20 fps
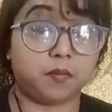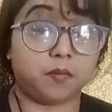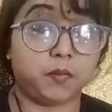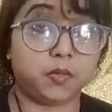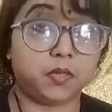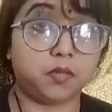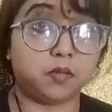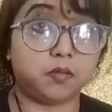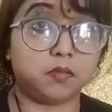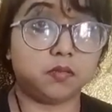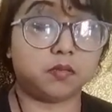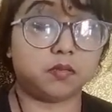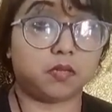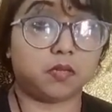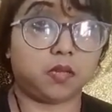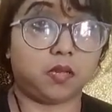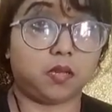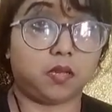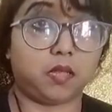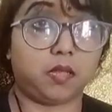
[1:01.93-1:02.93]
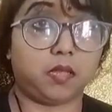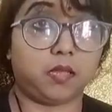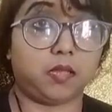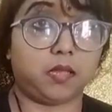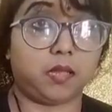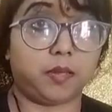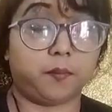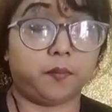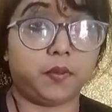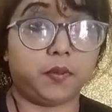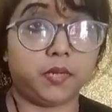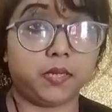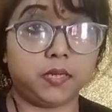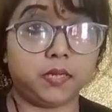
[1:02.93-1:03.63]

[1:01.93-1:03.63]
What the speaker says: because every